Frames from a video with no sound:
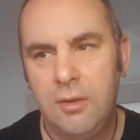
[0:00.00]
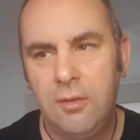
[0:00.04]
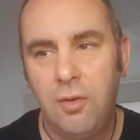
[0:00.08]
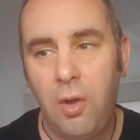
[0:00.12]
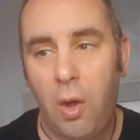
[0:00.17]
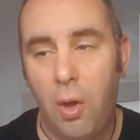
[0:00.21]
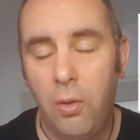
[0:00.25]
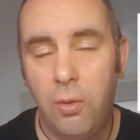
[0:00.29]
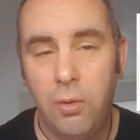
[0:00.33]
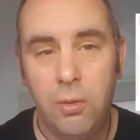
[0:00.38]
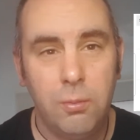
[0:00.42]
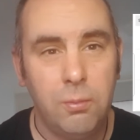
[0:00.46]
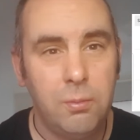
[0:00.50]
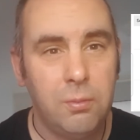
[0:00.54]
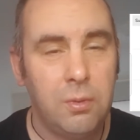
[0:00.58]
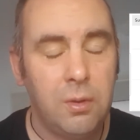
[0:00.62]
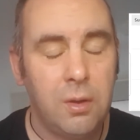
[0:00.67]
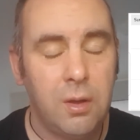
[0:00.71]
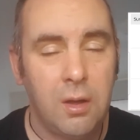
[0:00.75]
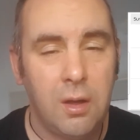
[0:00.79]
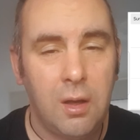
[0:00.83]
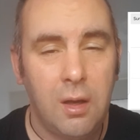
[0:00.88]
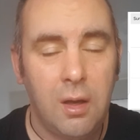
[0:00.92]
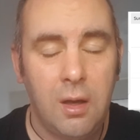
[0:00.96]
Tottenham
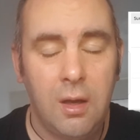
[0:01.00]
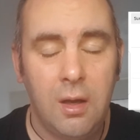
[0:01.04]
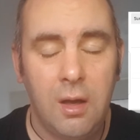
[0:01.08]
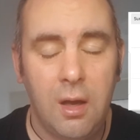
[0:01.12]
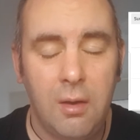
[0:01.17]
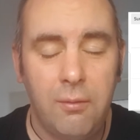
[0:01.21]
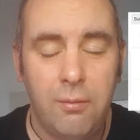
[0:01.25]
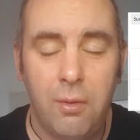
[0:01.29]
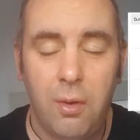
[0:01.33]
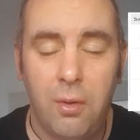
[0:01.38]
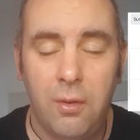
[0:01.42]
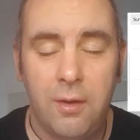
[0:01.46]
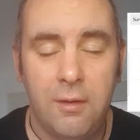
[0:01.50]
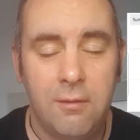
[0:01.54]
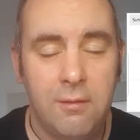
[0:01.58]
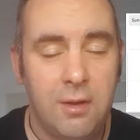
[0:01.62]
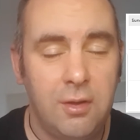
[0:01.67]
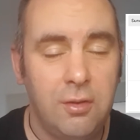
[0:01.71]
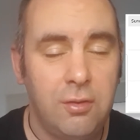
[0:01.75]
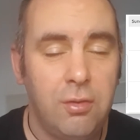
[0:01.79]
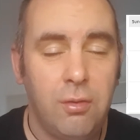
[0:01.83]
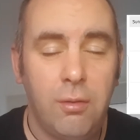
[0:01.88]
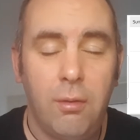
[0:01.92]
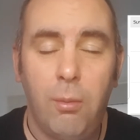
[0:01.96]
have got their
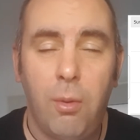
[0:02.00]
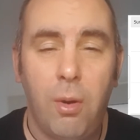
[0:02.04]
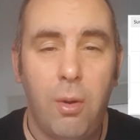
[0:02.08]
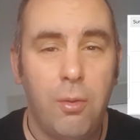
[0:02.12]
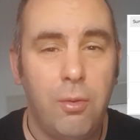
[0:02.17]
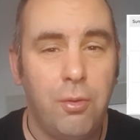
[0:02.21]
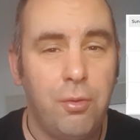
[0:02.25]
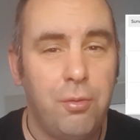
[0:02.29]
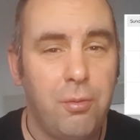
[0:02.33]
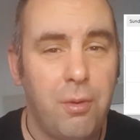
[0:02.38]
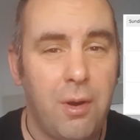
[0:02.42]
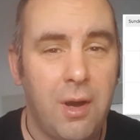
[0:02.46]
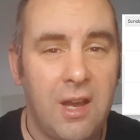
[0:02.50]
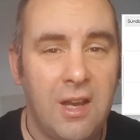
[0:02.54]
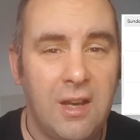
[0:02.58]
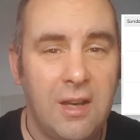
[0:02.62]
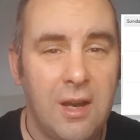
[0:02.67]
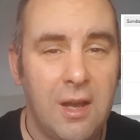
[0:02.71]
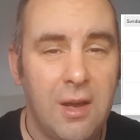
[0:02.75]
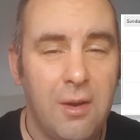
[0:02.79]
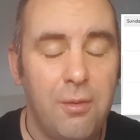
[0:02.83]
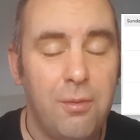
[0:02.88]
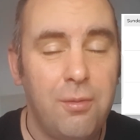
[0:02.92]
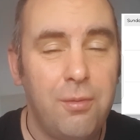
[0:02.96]
injury woes right
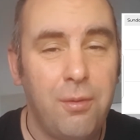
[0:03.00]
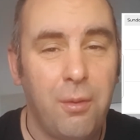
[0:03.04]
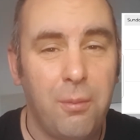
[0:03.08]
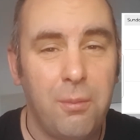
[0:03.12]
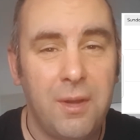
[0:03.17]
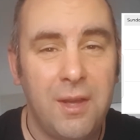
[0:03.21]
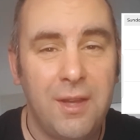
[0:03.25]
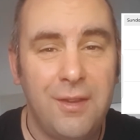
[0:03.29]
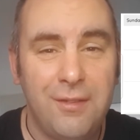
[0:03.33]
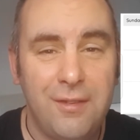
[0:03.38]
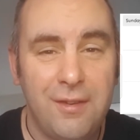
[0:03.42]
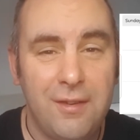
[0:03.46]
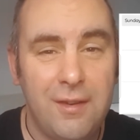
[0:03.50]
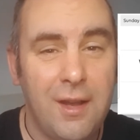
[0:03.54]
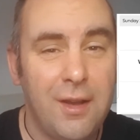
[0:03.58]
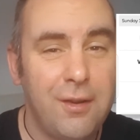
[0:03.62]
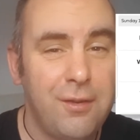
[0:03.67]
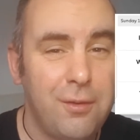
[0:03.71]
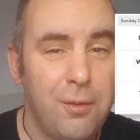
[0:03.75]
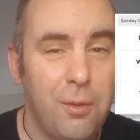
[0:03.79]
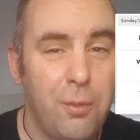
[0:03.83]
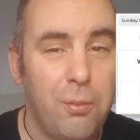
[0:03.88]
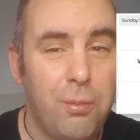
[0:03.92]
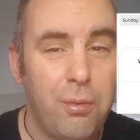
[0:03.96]
now from the
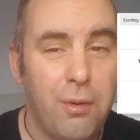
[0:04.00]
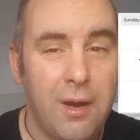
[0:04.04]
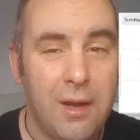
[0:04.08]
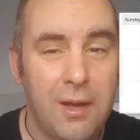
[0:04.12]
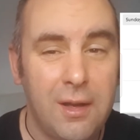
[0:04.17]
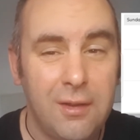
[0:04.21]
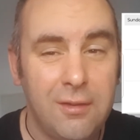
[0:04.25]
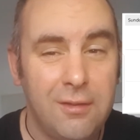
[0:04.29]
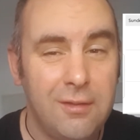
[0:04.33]
international break.